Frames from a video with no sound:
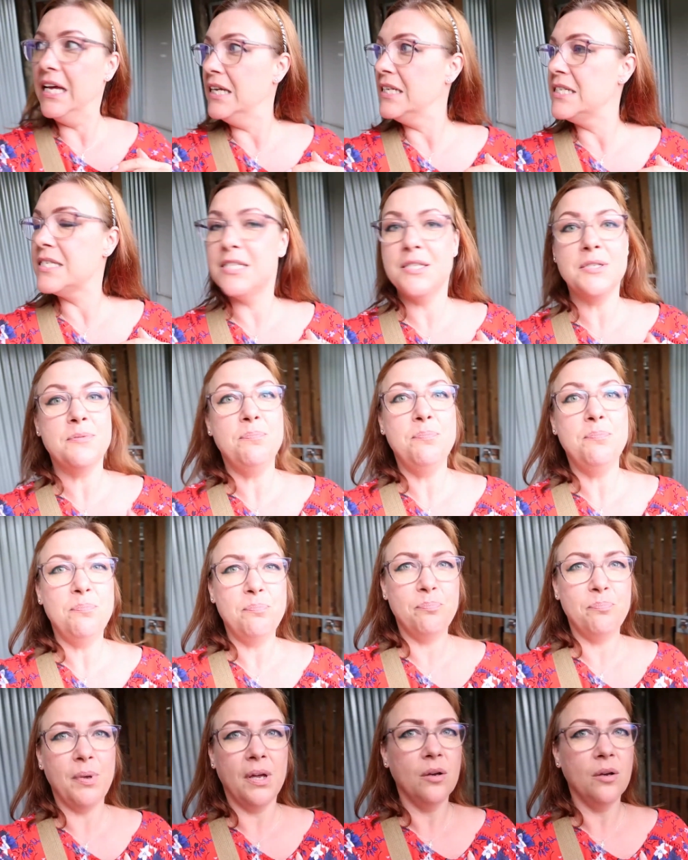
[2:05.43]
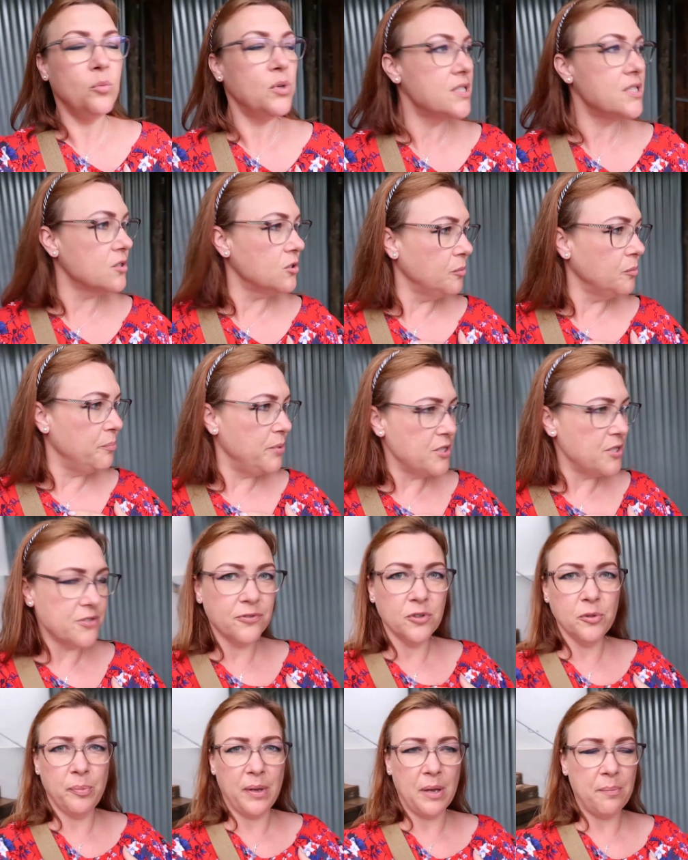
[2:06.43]
at what's called
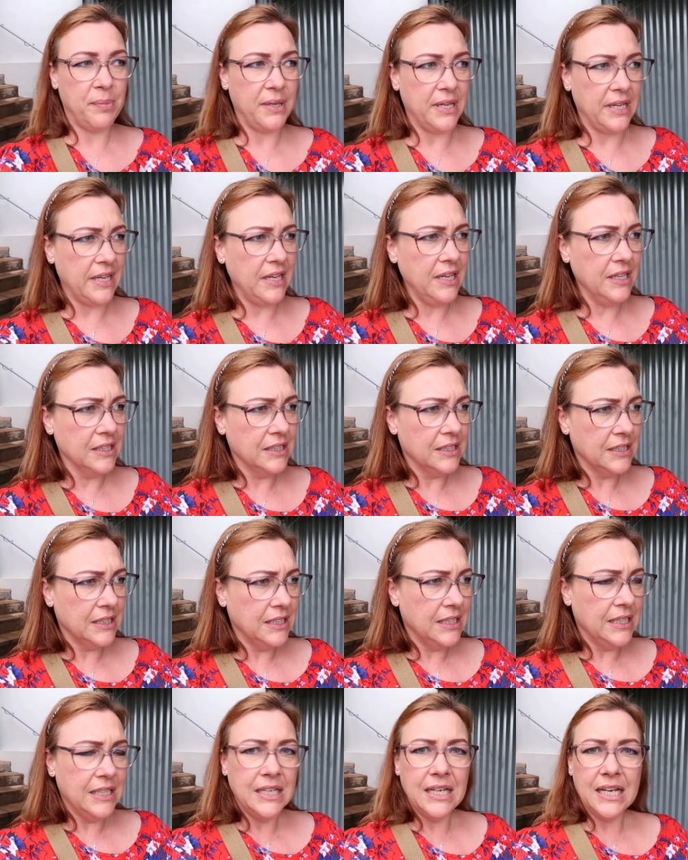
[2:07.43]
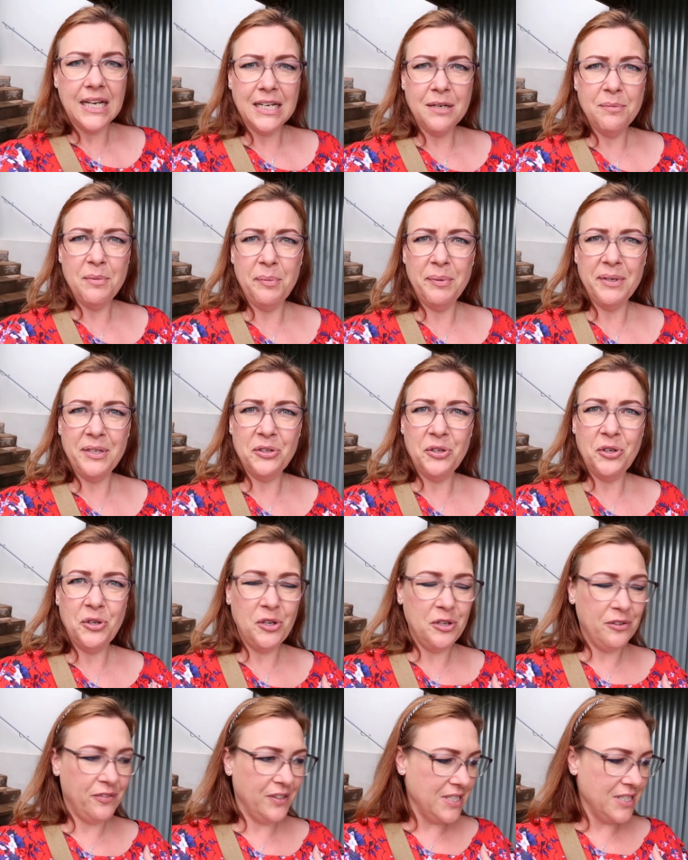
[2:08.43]
Beautiful by Bea and I'm a bit
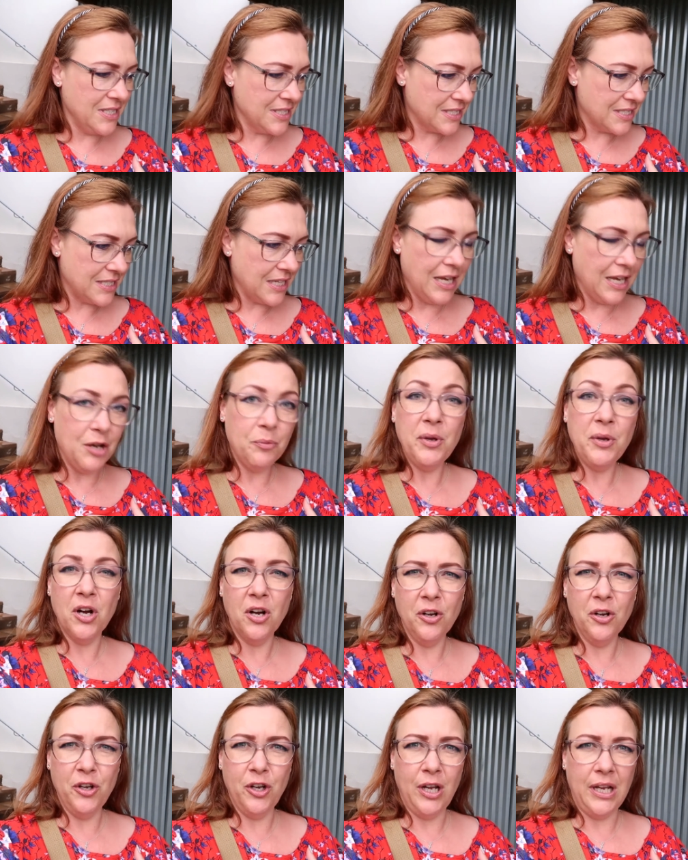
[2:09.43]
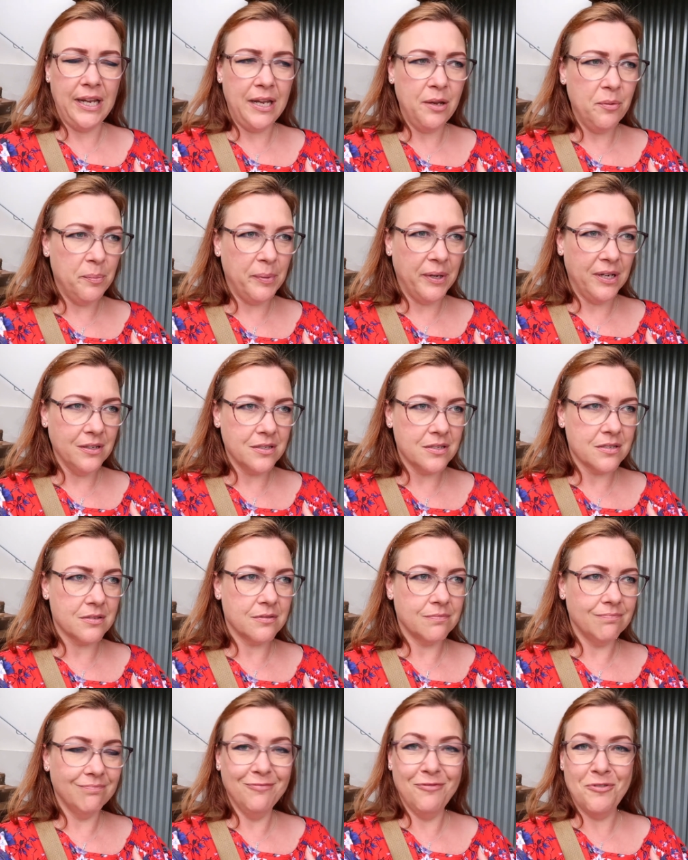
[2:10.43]
nervous. Uh, we are early, we're about
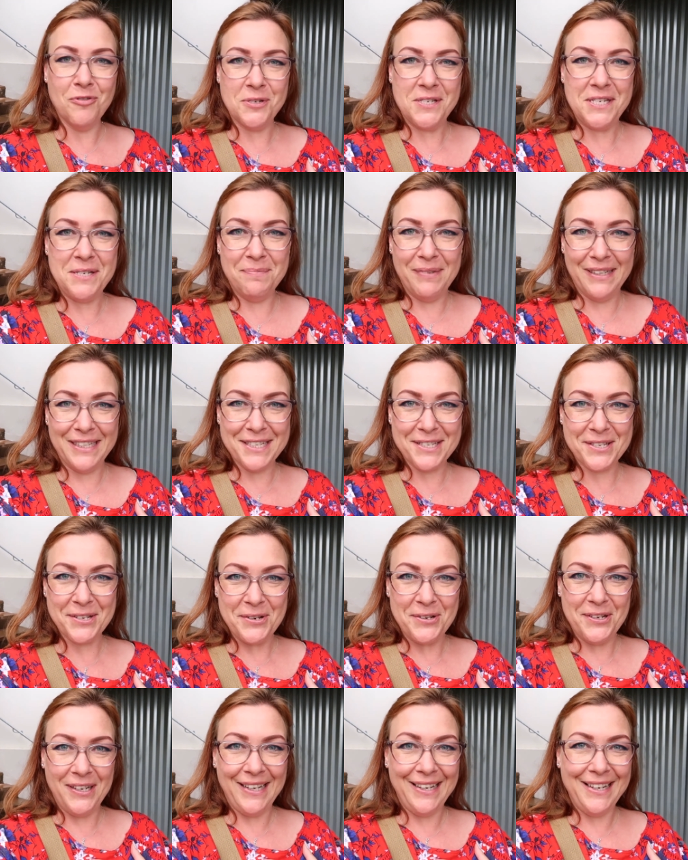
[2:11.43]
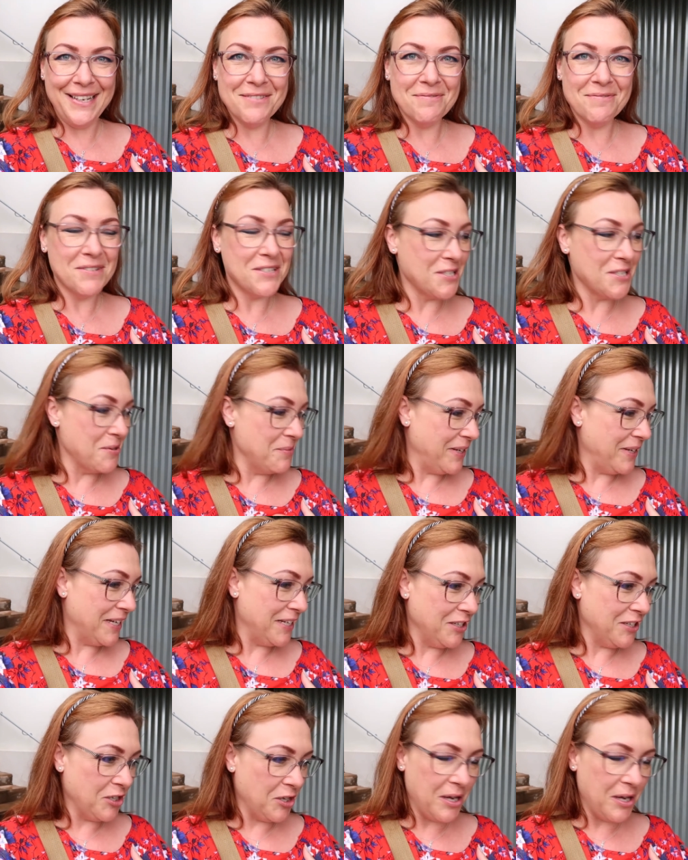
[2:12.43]
40 minutes early. So we're
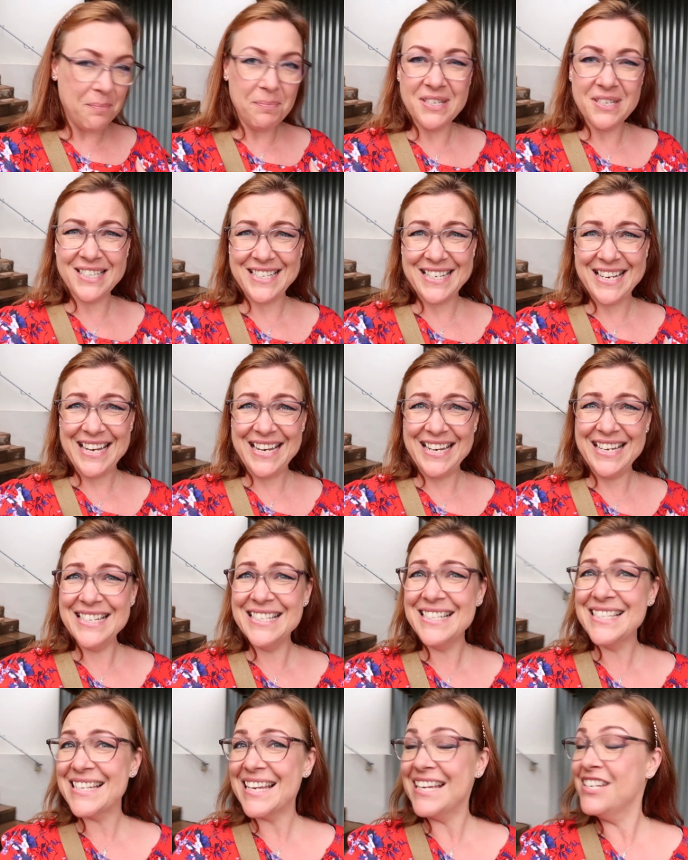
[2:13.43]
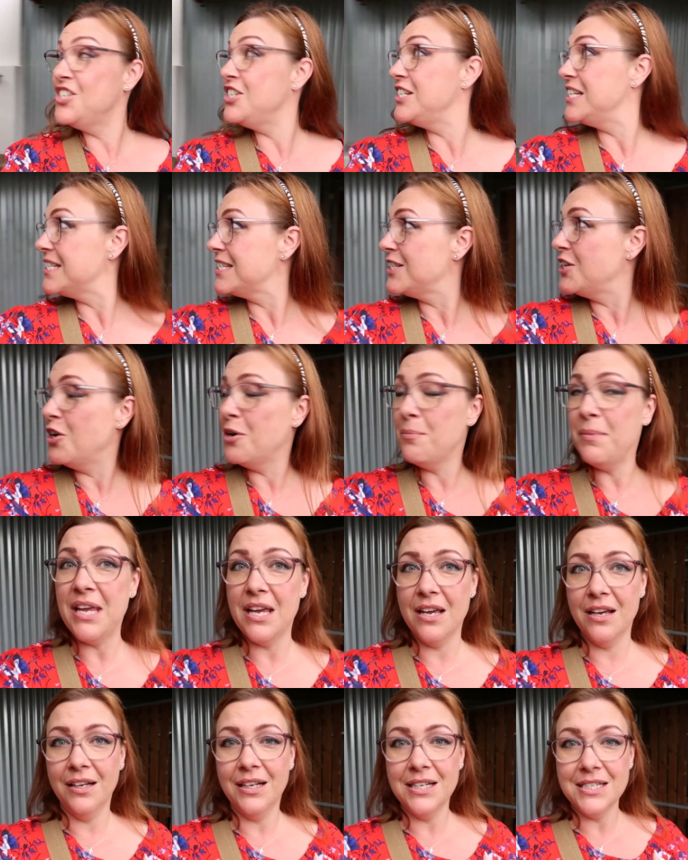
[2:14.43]
gonna go up the stairs and she does not know I'm
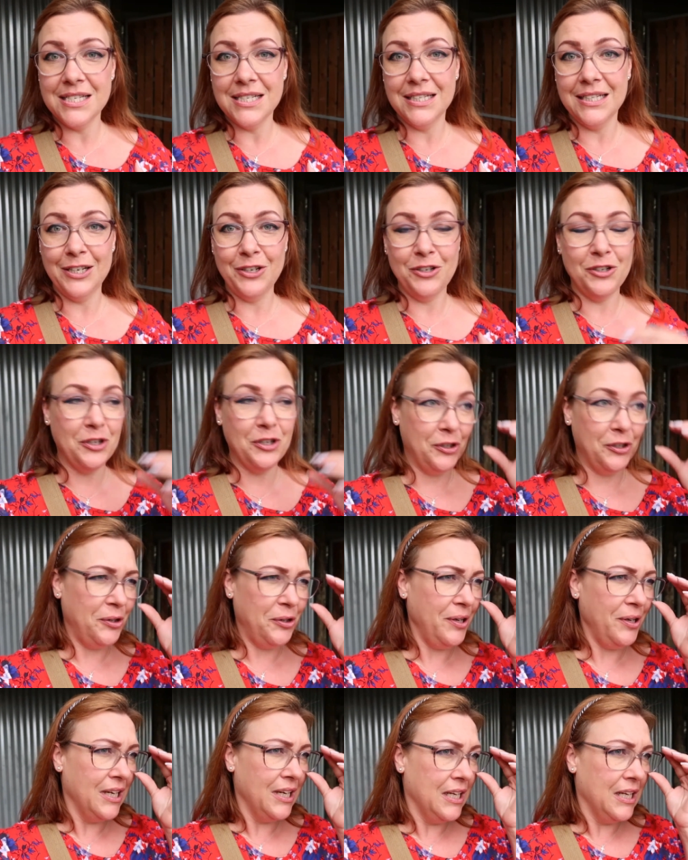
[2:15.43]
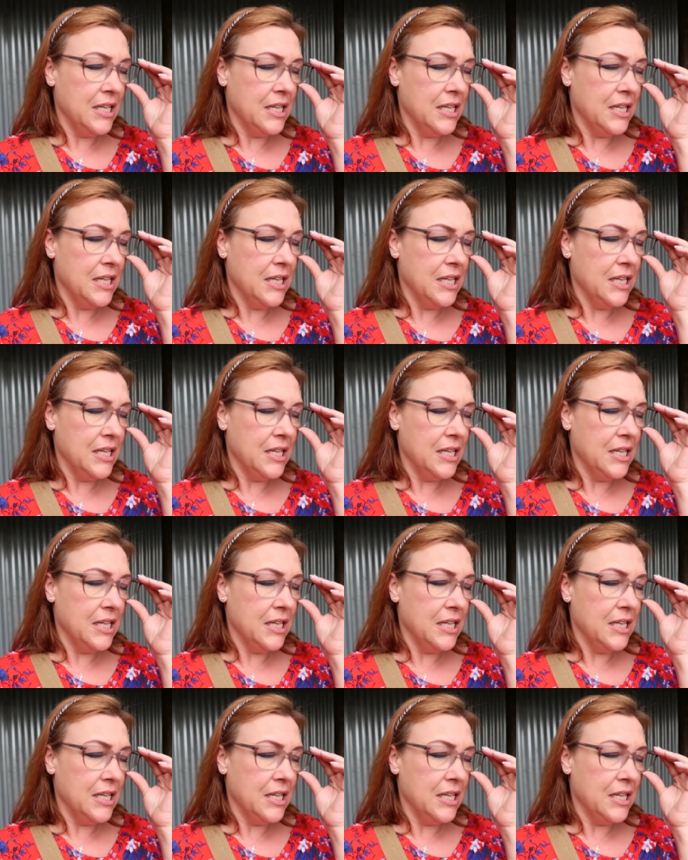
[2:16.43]
here. I did let her know.